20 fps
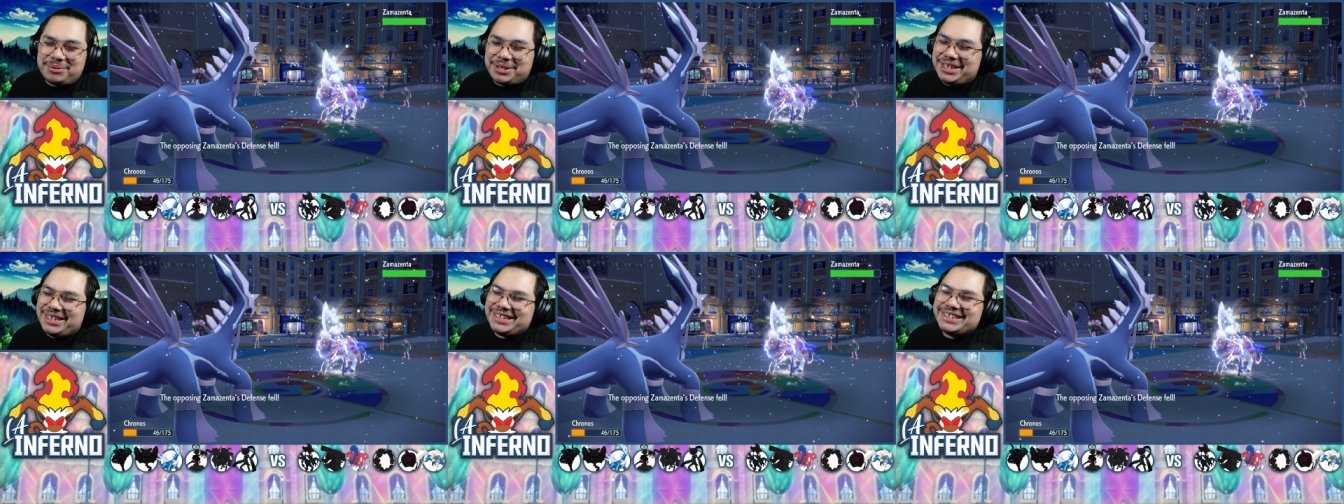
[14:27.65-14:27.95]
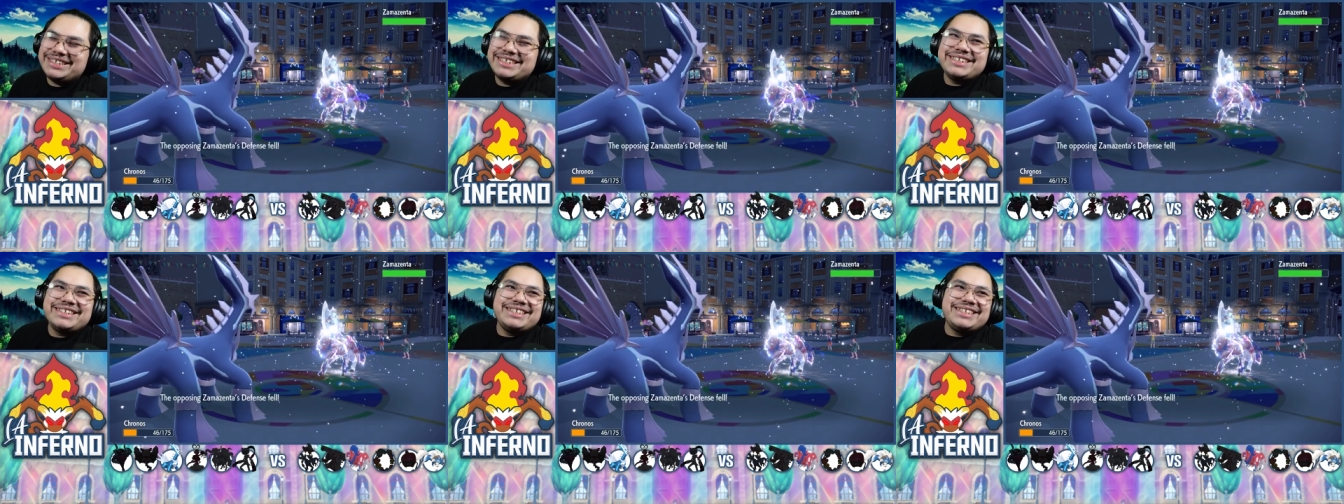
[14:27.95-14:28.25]
But
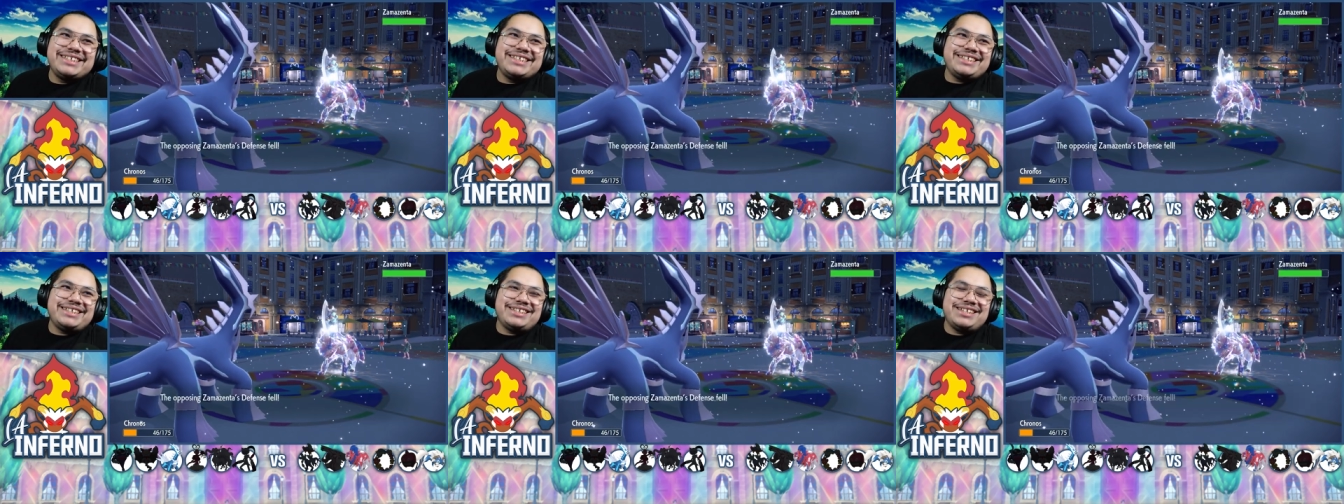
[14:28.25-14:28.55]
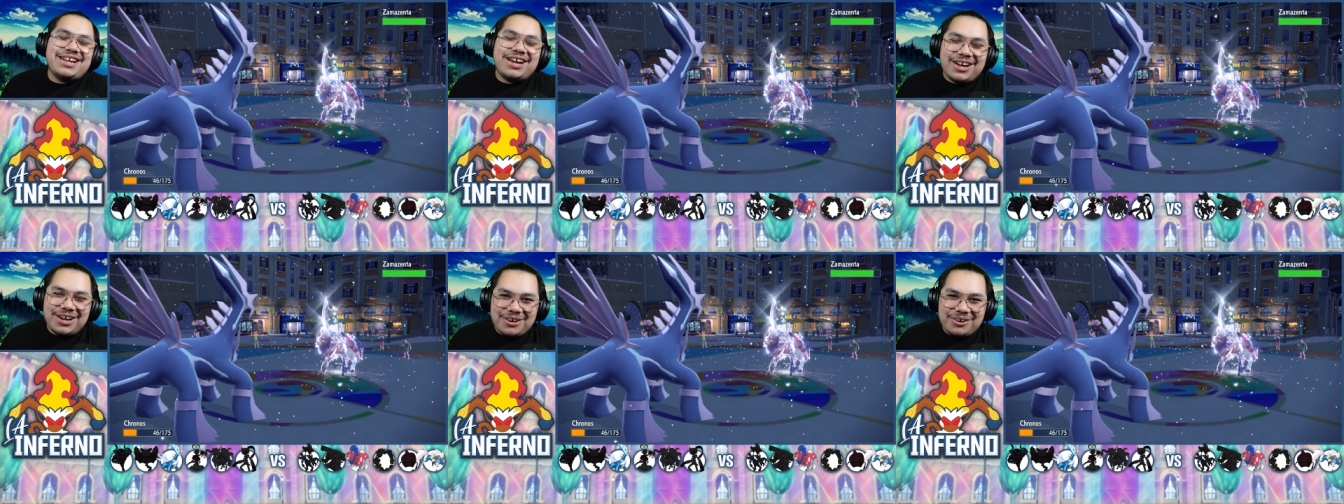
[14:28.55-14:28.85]

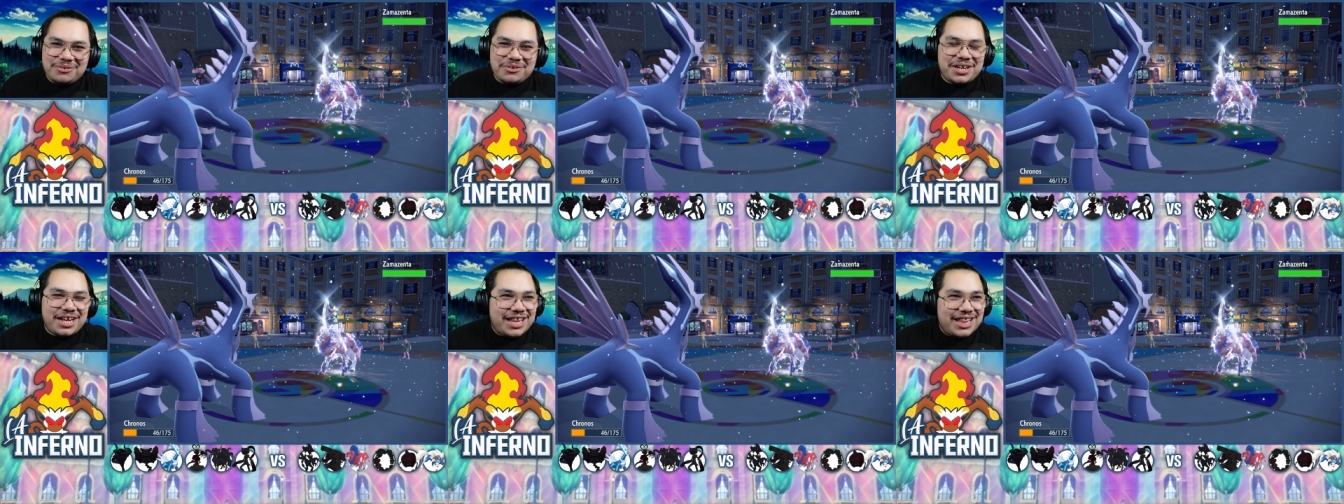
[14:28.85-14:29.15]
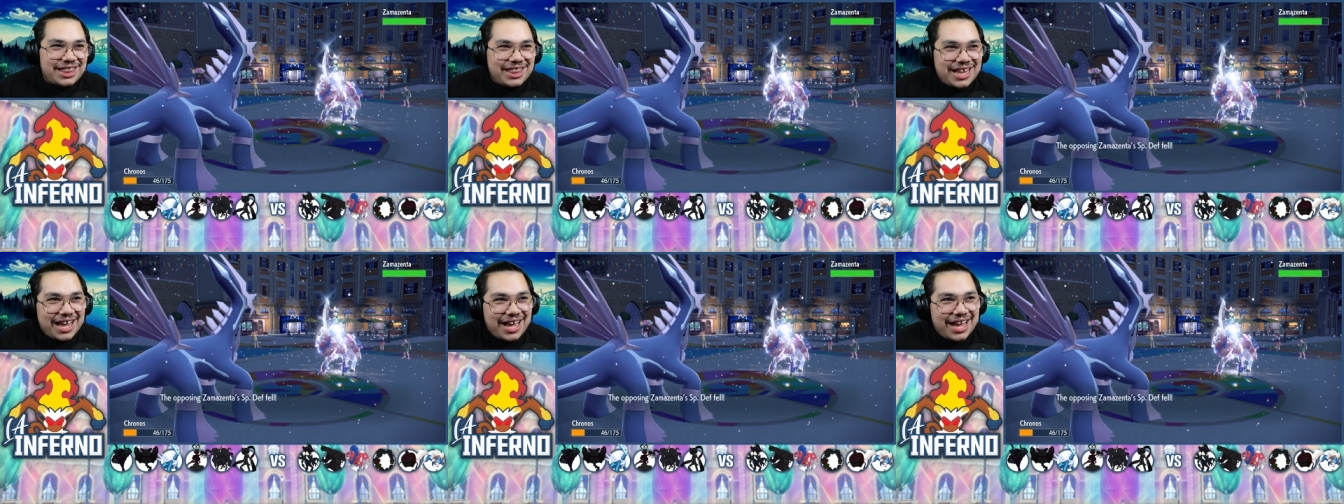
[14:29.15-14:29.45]
no,
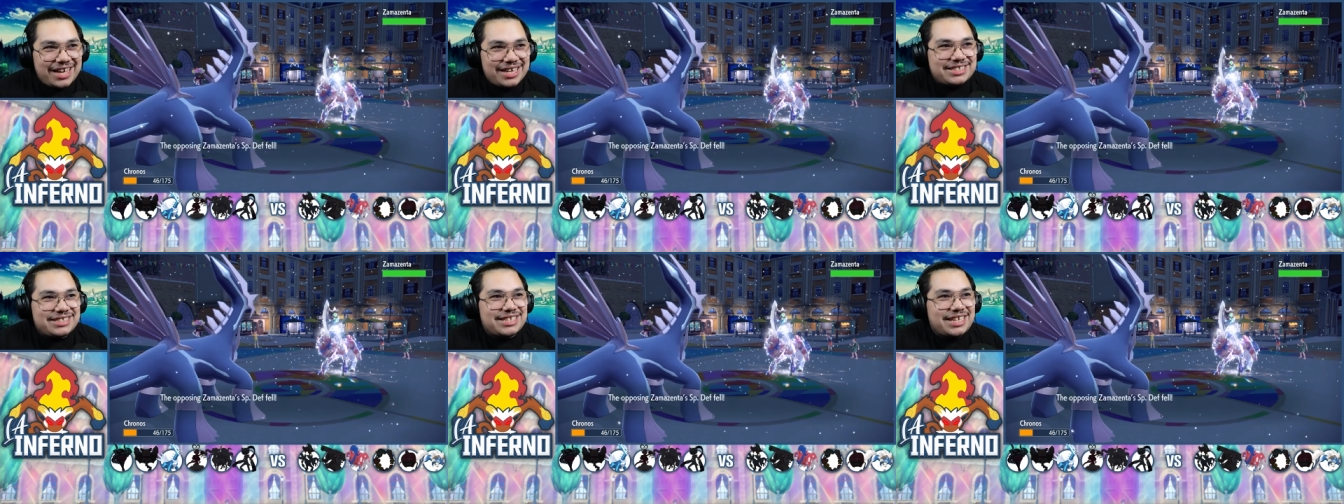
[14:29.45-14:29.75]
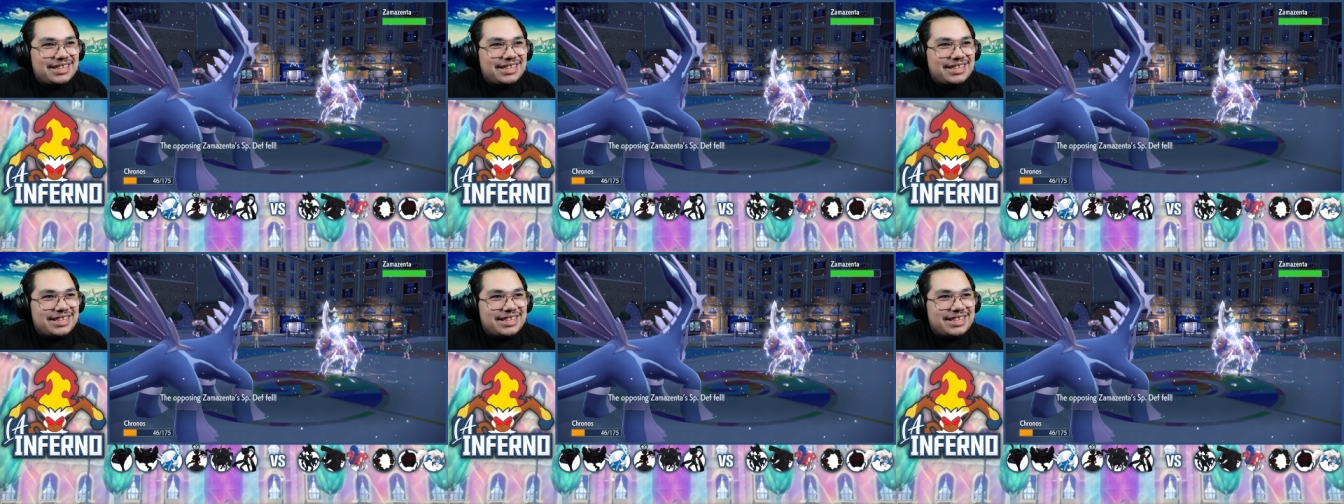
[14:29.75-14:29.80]
alas,